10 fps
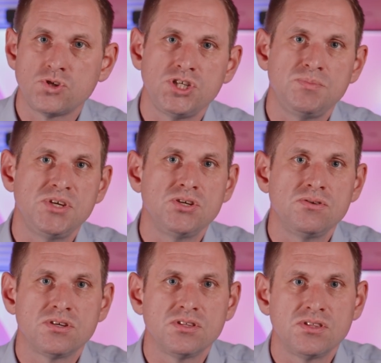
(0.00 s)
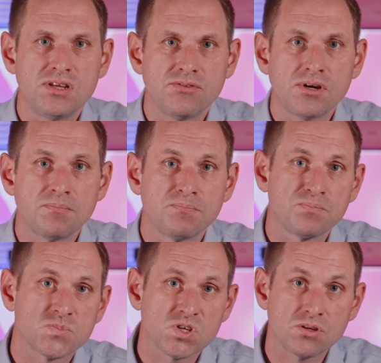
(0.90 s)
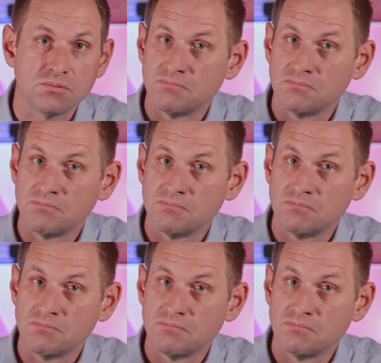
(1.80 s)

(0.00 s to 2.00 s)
GPU can deliver. So,